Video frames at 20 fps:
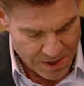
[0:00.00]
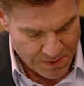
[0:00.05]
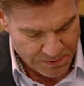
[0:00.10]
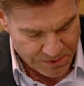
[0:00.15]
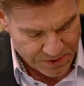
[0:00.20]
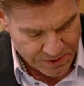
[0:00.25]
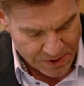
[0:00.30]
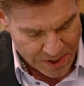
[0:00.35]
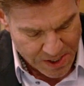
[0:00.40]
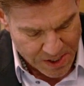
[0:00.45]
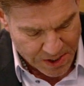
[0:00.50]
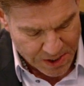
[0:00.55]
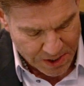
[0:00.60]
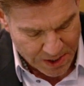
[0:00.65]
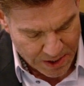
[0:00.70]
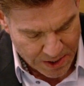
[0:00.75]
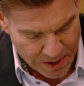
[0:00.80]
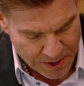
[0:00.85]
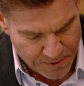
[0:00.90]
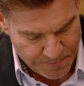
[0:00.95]
It was like,
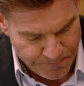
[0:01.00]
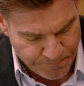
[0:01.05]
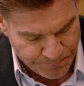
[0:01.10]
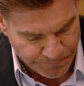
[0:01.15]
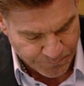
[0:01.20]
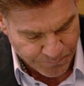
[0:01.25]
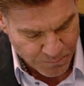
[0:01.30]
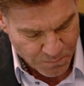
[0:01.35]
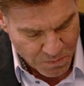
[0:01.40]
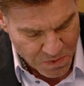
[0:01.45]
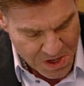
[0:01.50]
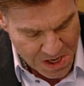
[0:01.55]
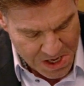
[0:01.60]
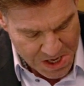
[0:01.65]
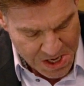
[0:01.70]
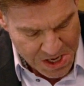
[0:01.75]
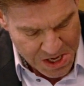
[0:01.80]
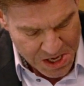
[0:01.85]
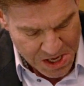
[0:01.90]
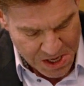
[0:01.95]
uh,
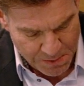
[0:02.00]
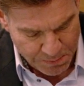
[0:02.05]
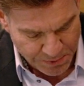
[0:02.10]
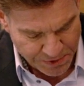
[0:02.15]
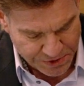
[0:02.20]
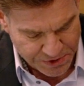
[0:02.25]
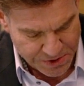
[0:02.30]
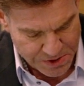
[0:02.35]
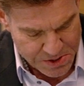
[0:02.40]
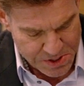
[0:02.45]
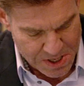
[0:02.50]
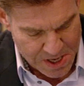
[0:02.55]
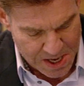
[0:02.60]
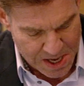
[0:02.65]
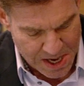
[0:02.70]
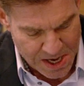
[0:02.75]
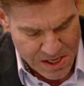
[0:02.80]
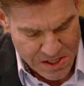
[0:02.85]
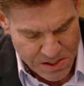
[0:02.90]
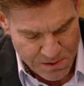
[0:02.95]
it was
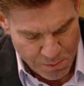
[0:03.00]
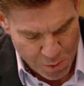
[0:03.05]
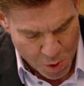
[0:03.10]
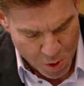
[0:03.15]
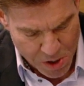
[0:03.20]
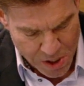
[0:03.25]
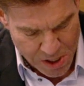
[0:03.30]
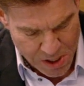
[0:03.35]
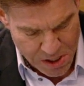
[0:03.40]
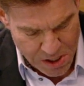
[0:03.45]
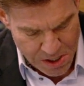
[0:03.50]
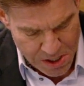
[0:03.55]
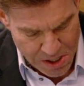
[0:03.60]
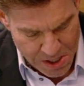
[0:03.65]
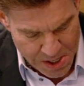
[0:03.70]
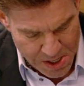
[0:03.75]
eight in the morning,